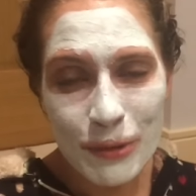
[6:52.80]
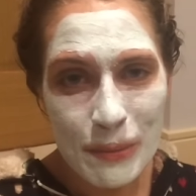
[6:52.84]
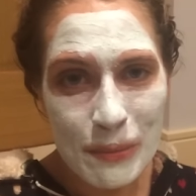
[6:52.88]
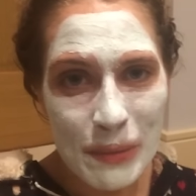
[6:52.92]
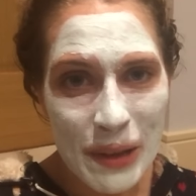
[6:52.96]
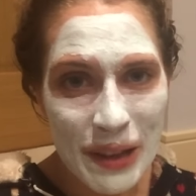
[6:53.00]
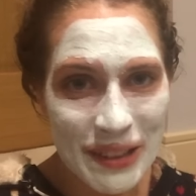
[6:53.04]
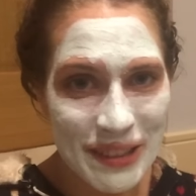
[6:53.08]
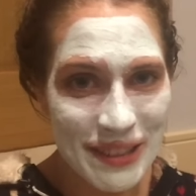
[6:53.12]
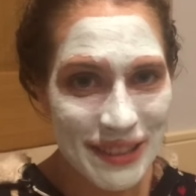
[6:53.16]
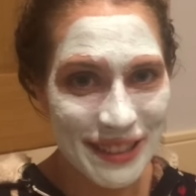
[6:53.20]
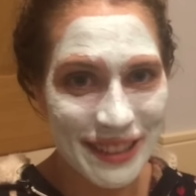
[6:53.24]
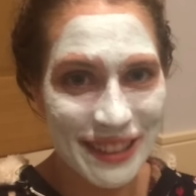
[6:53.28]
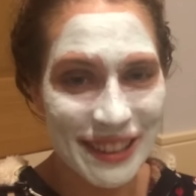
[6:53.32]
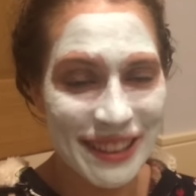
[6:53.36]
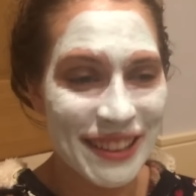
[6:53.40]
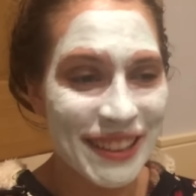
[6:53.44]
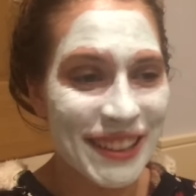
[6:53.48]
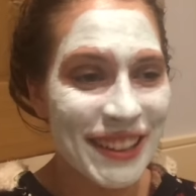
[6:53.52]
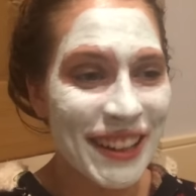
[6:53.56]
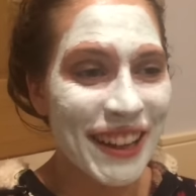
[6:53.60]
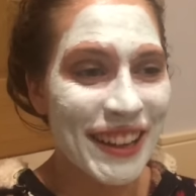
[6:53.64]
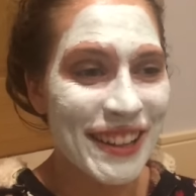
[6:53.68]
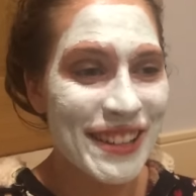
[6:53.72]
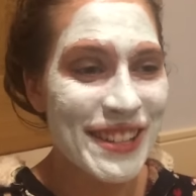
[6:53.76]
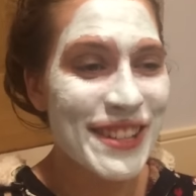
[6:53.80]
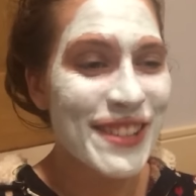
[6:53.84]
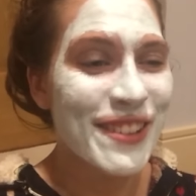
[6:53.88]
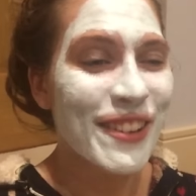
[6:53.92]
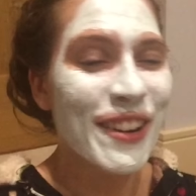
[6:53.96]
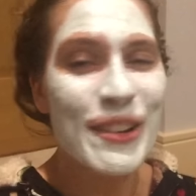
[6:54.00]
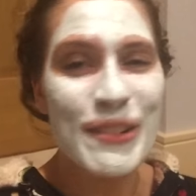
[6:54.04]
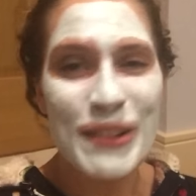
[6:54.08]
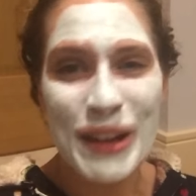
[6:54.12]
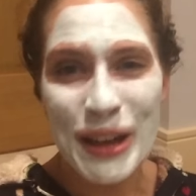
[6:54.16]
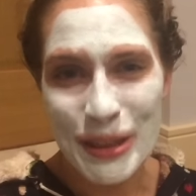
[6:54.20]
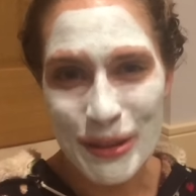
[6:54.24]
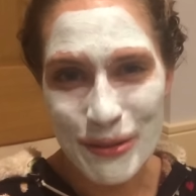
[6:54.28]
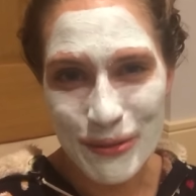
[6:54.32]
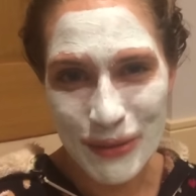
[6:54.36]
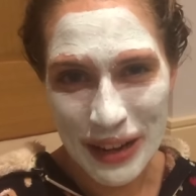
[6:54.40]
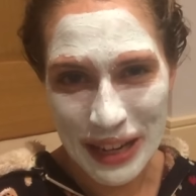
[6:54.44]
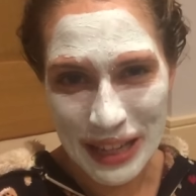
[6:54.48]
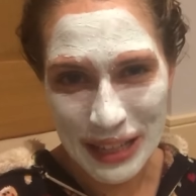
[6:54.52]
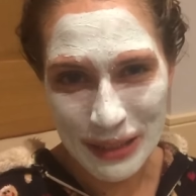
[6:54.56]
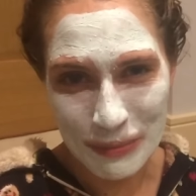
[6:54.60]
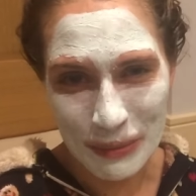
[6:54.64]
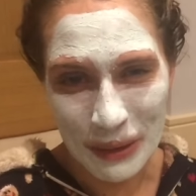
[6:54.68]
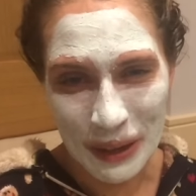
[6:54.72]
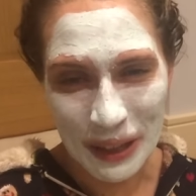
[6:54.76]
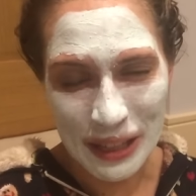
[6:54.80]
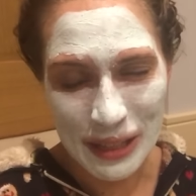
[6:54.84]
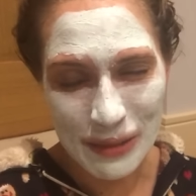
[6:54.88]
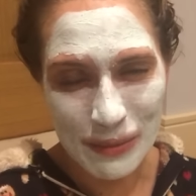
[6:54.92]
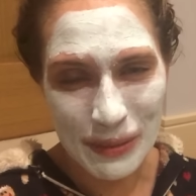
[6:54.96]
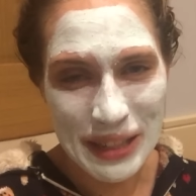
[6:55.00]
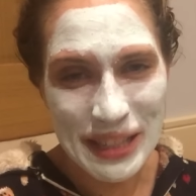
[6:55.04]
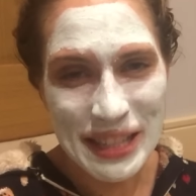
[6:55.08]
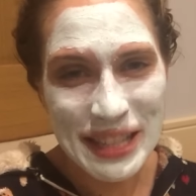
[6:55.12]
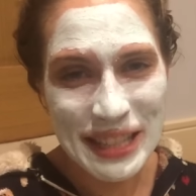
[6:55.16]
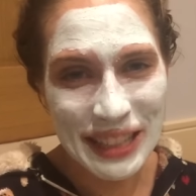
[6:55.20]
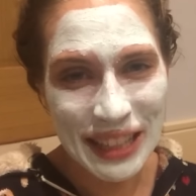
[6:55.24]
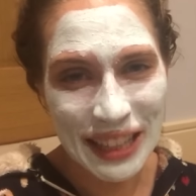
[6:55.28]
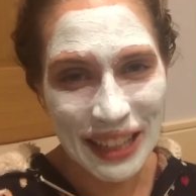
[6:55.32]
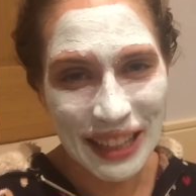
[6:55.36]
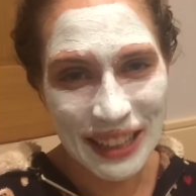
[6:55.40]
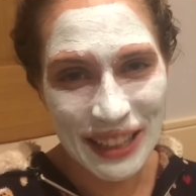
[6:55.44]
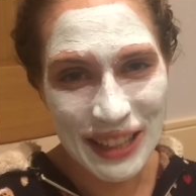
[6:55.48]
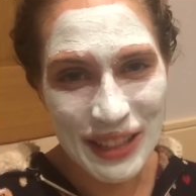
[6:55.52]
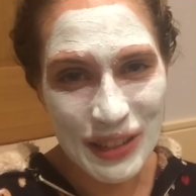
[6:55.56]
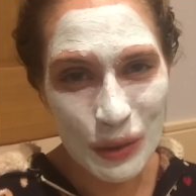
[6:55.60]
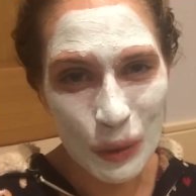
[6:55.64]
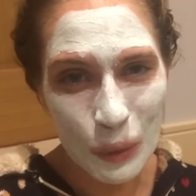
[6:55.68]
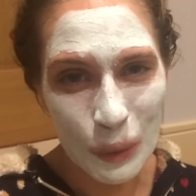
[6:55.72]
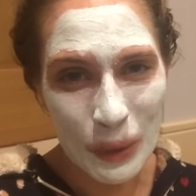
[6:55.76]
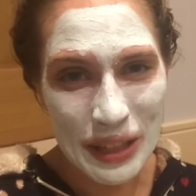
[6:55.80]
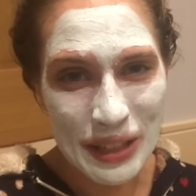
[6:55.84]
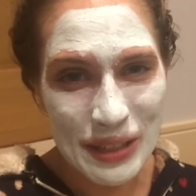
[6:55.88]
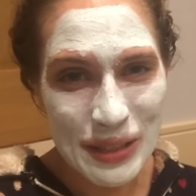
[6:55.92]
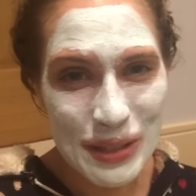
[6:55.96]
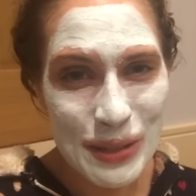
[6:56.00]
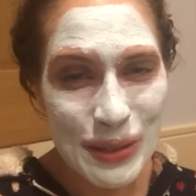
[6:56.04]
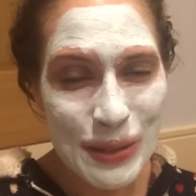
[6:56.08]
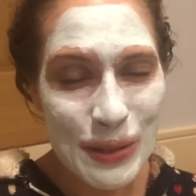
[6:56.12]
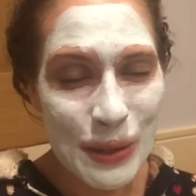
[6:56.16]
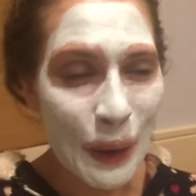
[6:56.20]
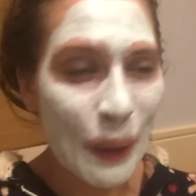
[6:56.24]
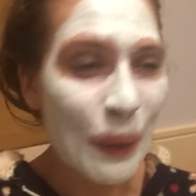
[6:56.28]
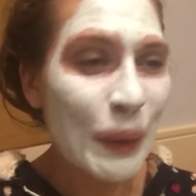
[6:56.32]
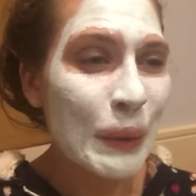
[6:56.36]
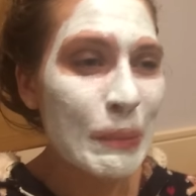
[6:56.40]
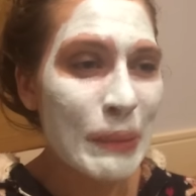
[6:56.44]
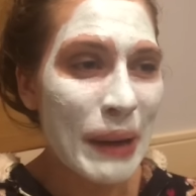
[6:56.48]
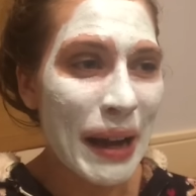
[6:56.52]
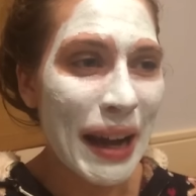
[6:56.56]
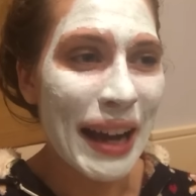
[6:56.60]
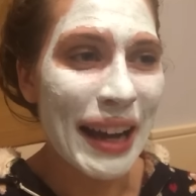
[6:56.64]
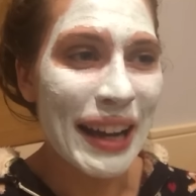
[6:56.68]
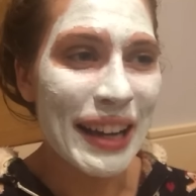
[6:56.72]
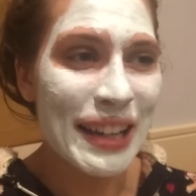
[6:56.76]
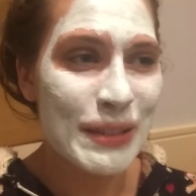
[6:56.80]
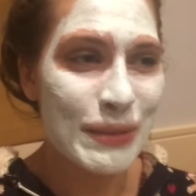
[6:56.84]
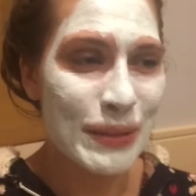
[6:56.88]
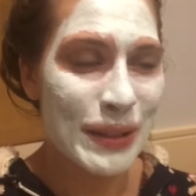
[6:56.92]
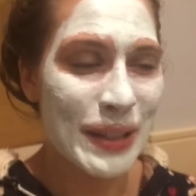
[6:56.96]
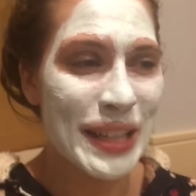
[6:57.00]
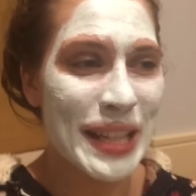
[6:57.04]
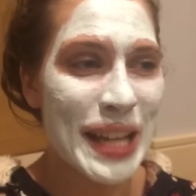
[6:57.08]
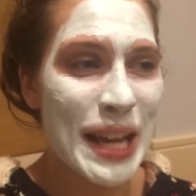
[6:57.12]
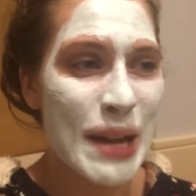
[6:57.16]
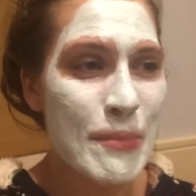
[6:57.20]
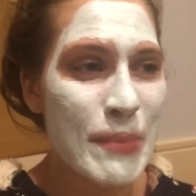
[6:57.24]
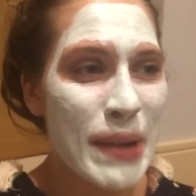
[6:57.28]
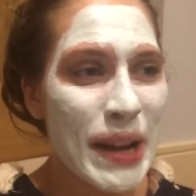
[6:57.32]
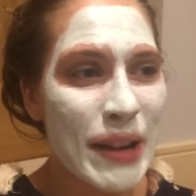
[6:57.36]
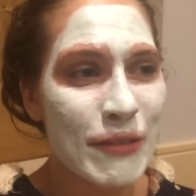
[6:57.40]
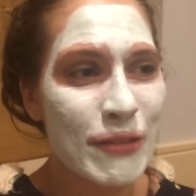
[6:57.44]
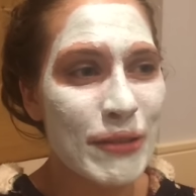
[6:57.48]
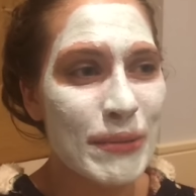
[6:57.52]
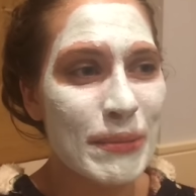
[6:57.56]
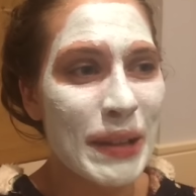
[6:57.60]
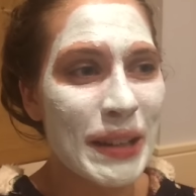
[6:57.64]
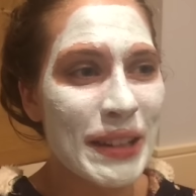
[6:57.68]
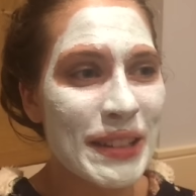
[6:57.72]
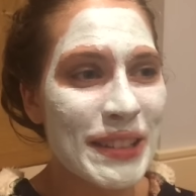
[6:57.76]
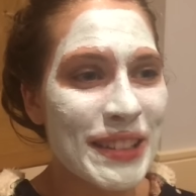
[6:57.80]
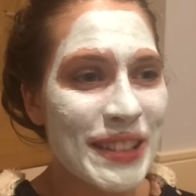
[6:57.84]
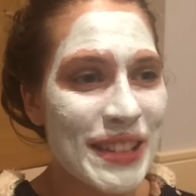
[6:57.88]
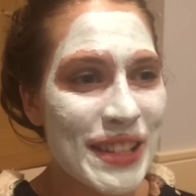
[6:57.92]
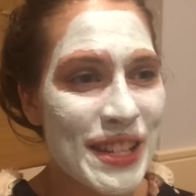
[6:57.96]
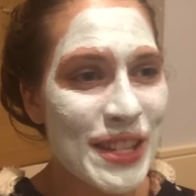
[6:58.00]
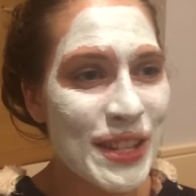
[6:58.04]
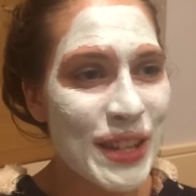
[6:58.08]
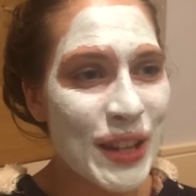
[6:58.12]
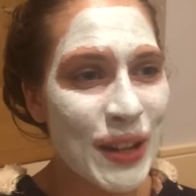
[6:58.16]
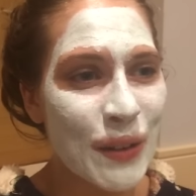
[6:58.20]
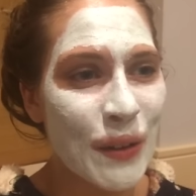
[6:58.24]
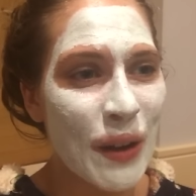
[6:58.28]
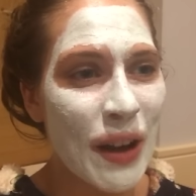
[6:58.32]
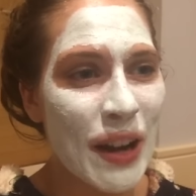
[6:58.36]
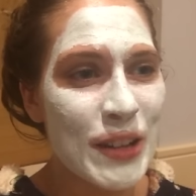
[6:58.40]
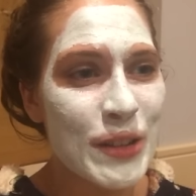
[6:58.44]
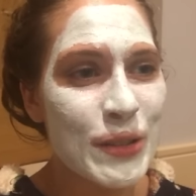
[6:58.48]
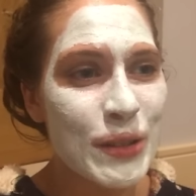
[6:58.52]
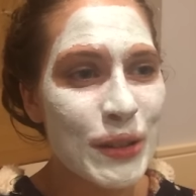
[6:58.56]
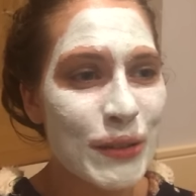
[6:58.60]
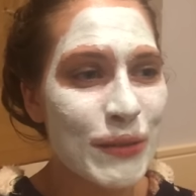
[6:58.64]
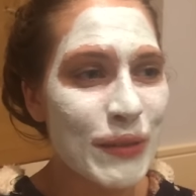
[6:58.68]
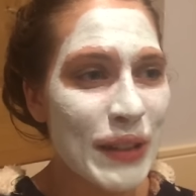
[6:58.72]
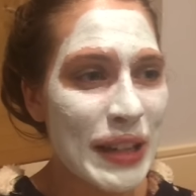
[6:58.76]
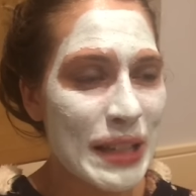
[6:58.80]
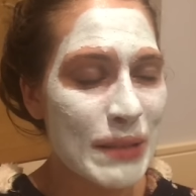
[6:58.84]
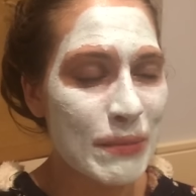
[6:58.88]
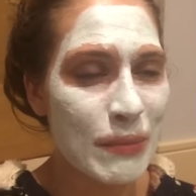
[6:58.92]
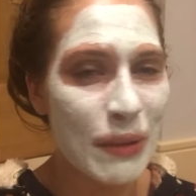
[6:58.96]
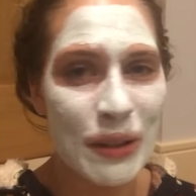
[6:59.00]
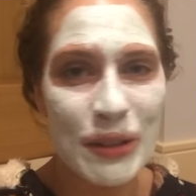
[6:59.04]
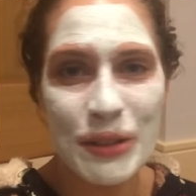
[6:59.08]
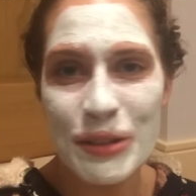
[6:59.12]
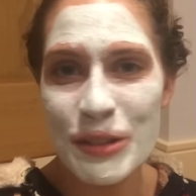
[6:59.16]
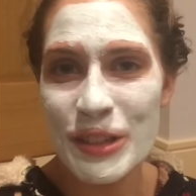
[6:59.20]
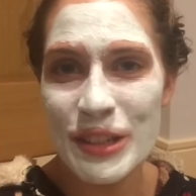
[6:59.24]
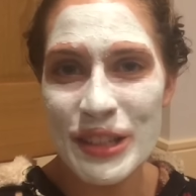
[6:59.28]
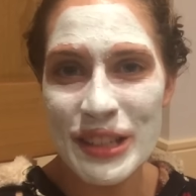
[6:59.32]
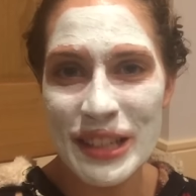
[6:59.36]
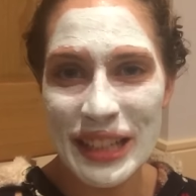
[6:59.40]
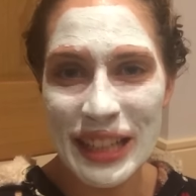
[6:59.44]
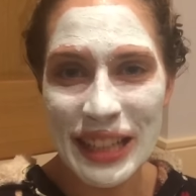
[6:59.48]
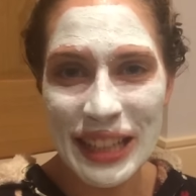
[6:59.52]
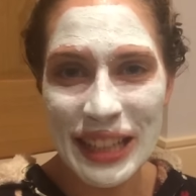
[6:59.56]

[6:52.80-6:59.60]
from London. Sorry about the face mask. My skin is always so bad when I get back from London, so I do a face mask just to